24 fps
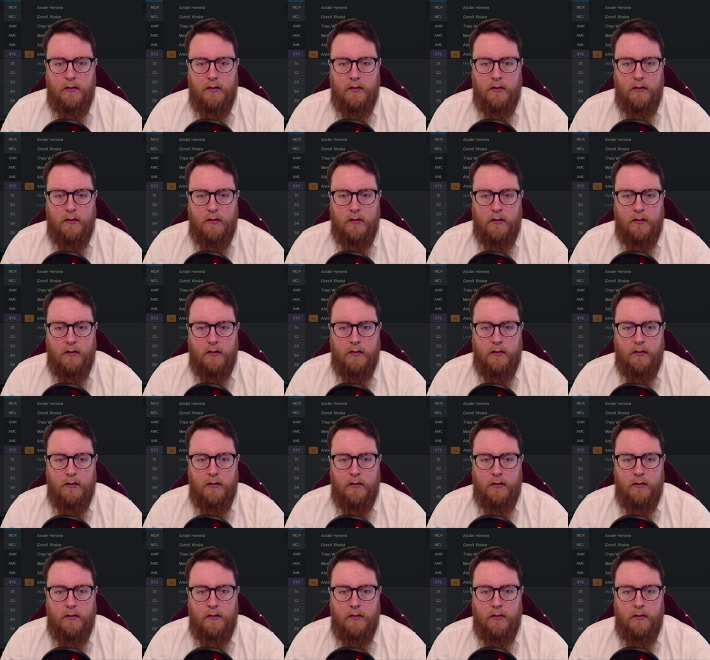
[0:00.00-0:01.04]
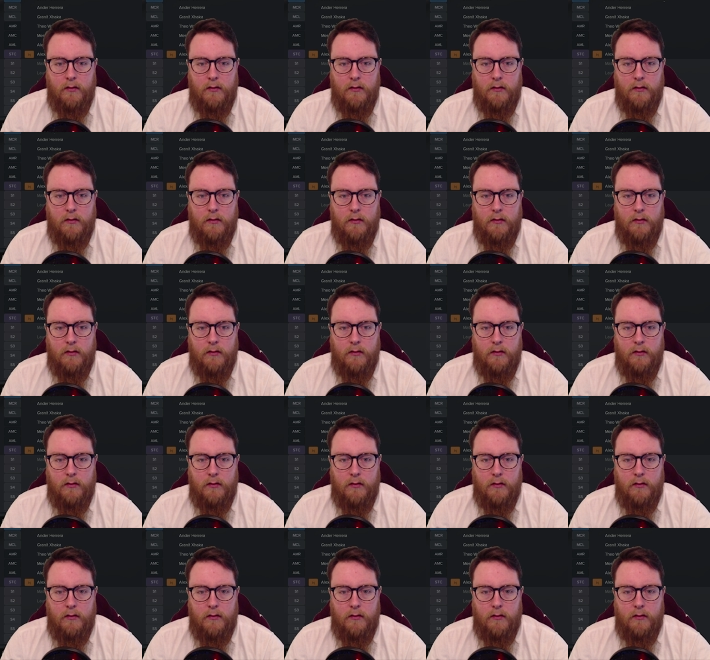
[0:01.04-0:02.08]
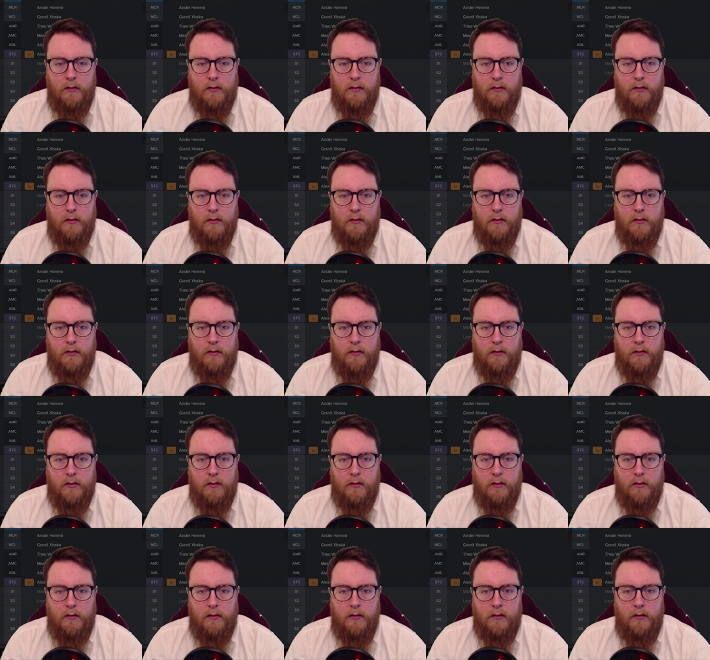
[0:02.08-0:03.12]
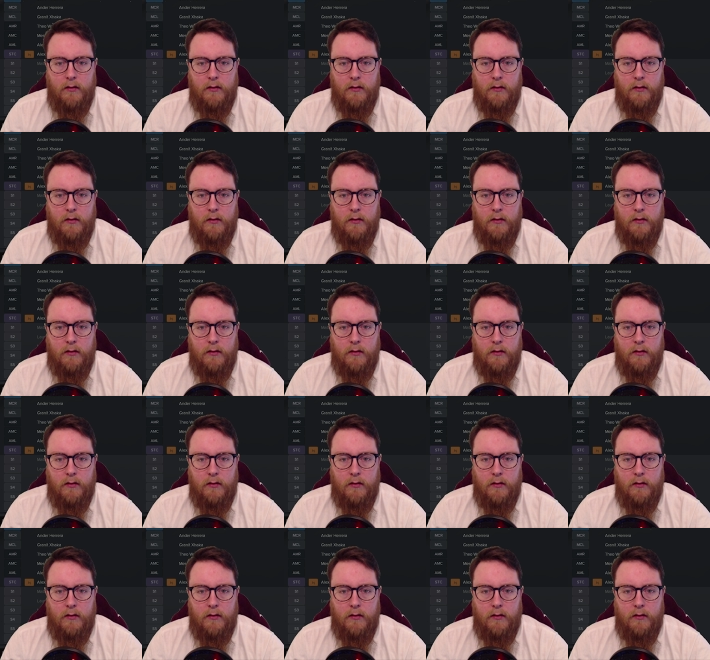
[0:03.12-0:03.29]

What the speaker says: [no speech]